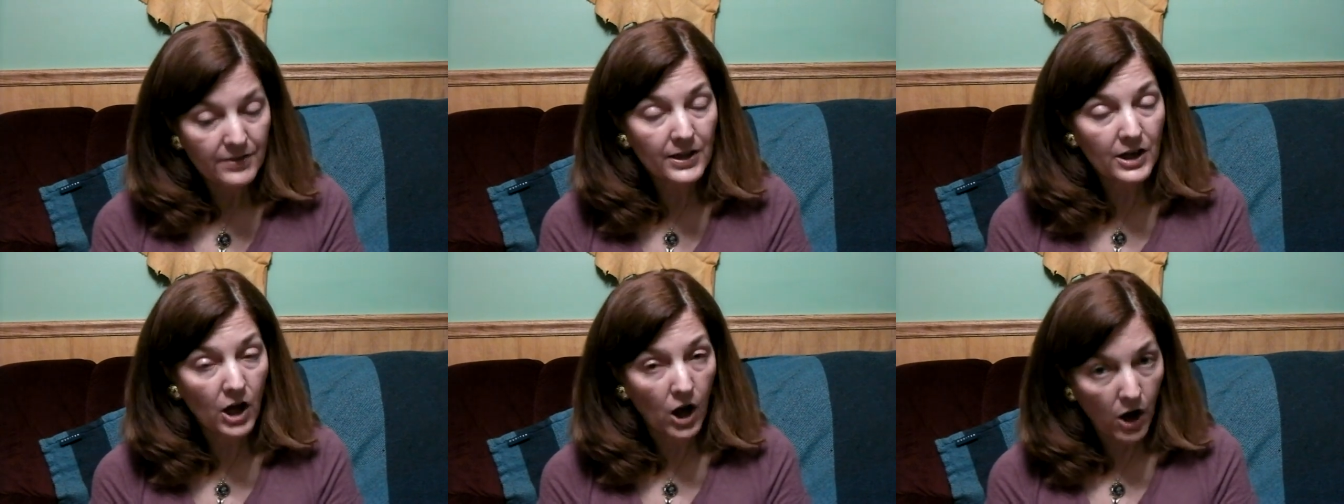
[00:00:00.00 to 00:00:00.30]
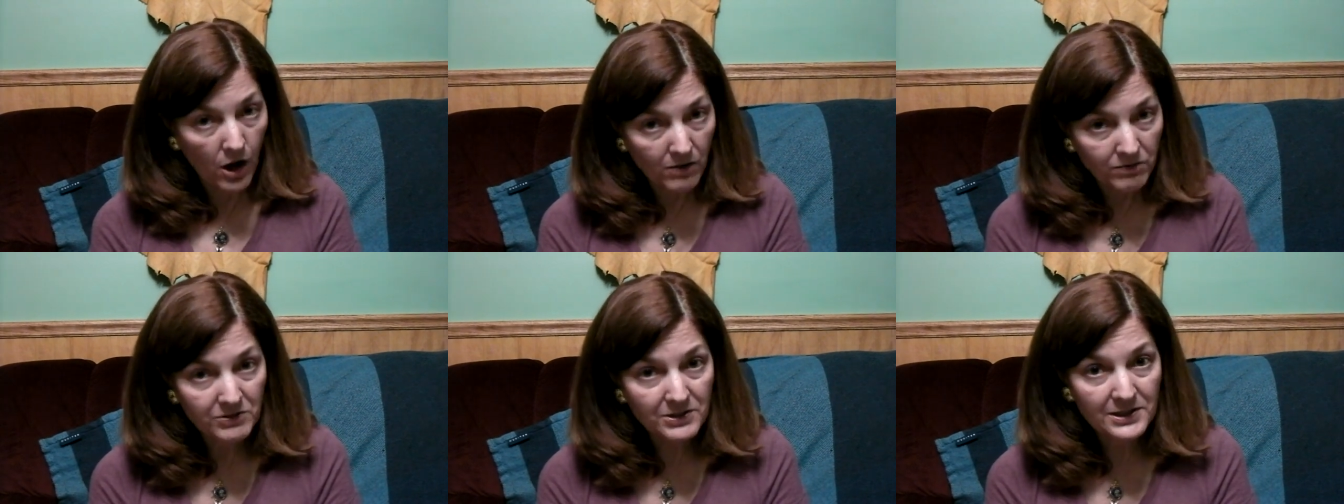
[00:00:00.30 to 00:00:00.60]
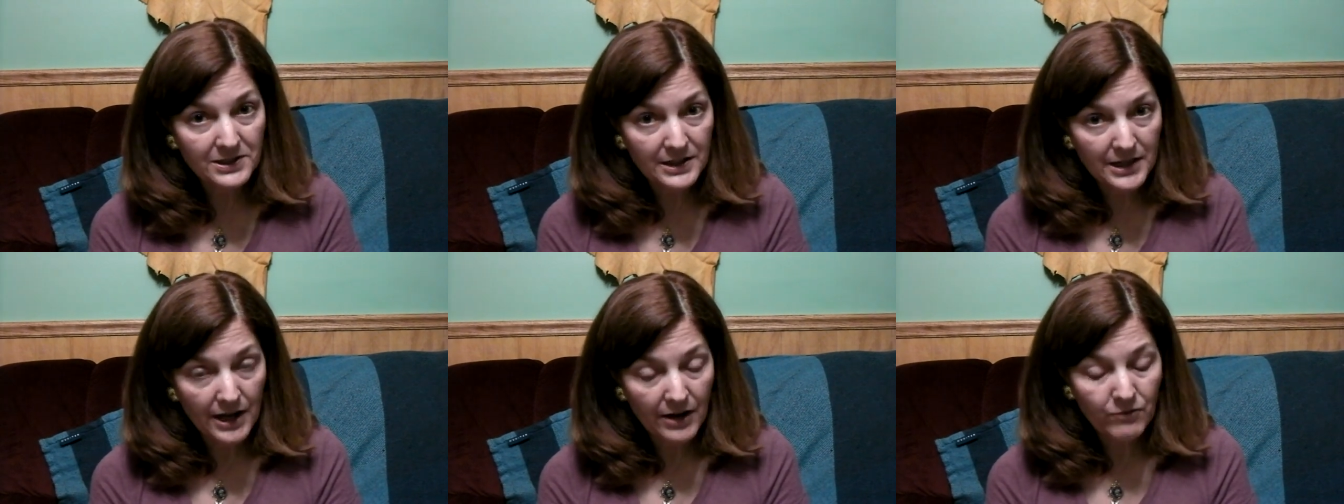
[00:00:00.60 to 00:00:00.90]
They
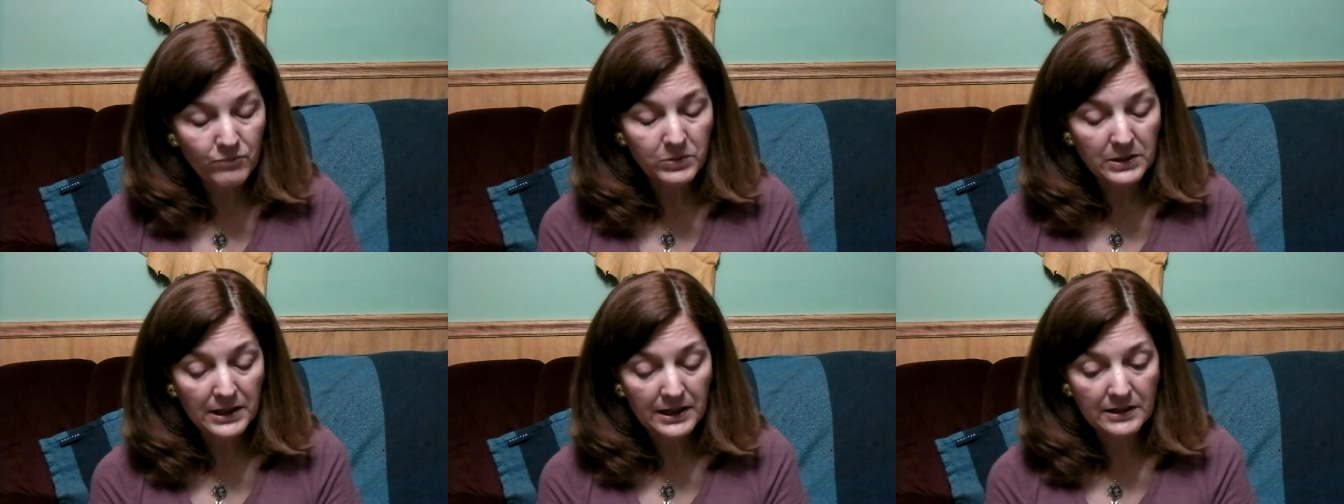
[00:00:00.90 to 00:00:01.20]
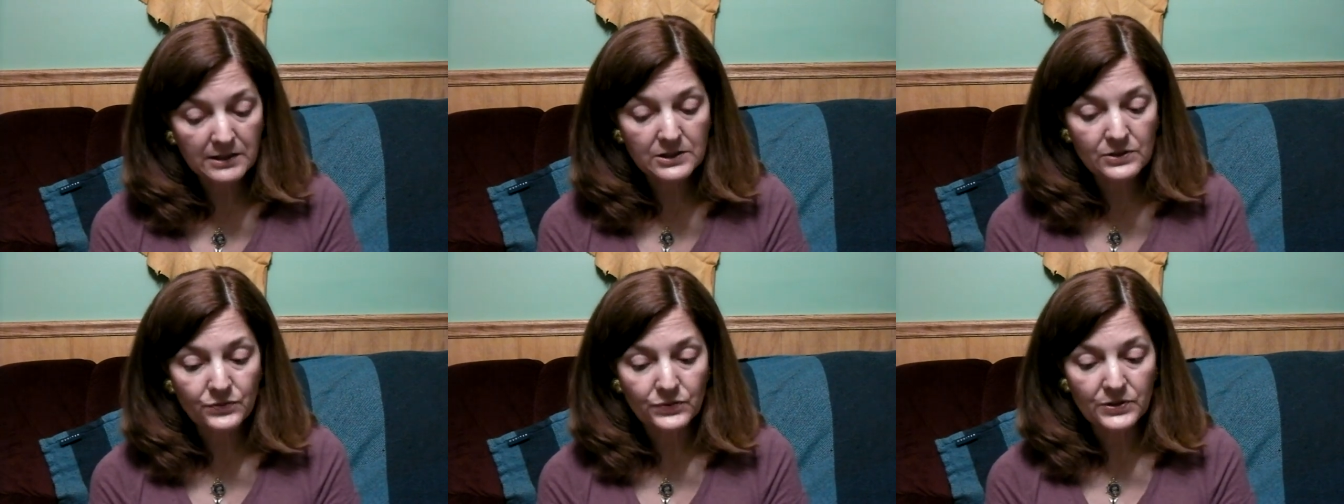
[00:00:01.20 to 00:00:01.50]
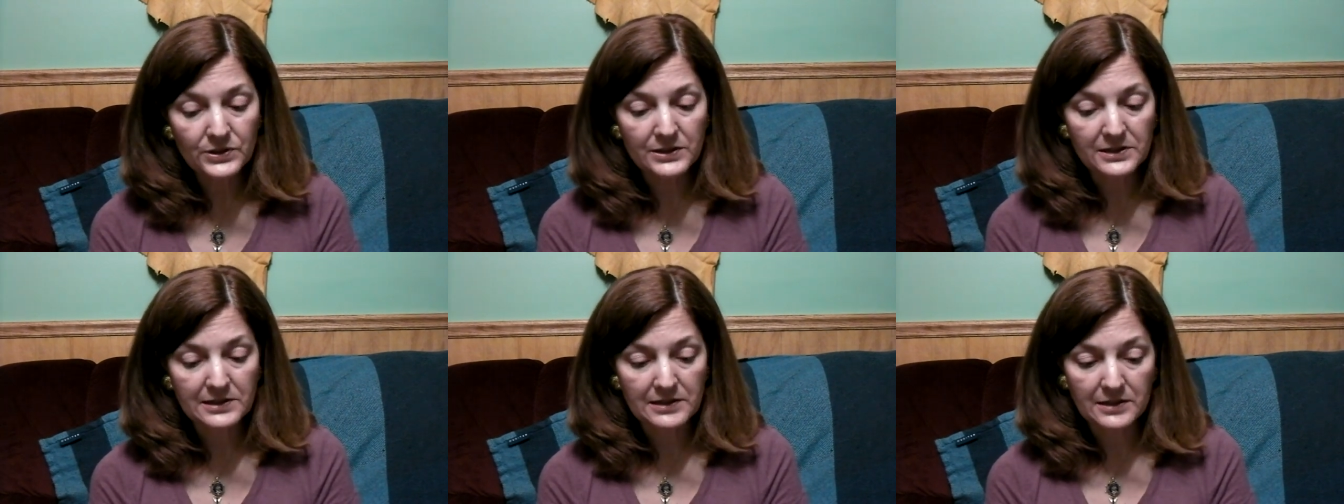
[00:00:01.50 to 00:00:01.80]
obviously have plans
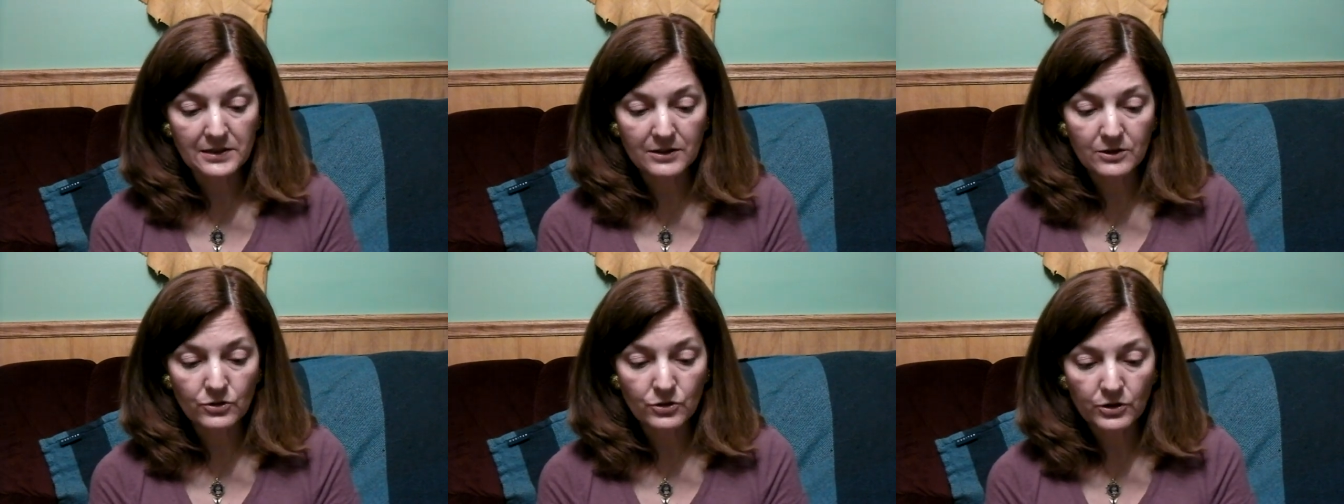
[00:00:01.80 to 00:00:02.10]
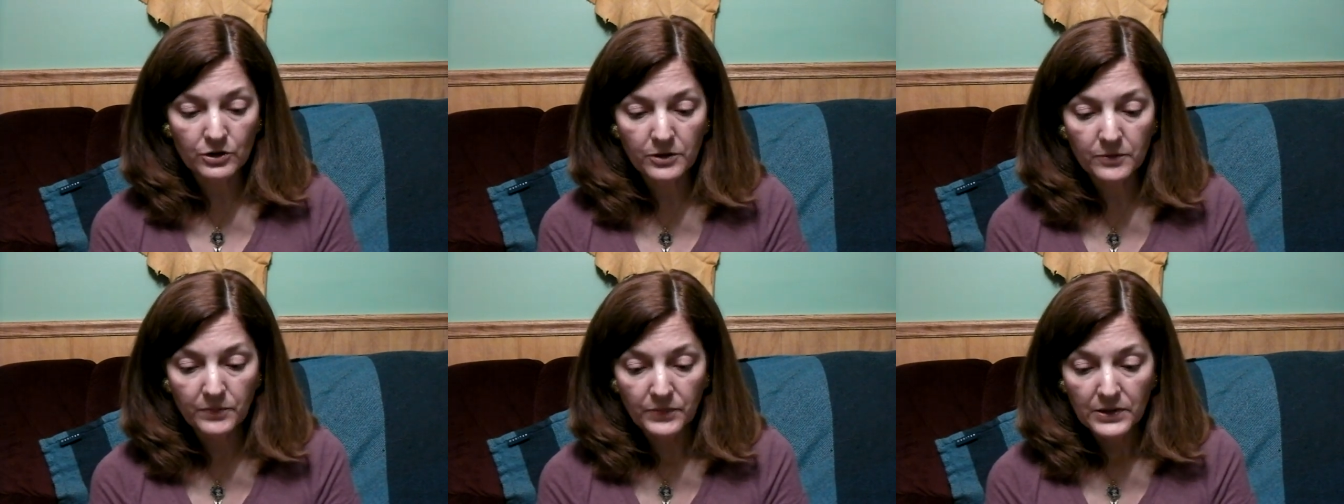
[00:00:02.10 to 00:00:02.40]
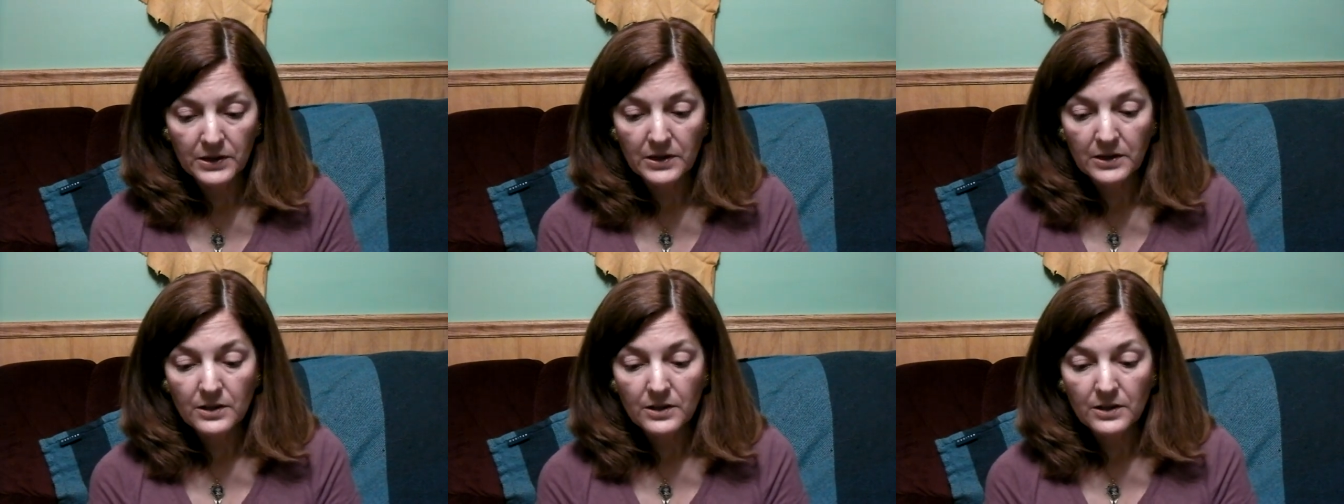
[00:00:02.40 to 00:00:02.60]
for this little girl.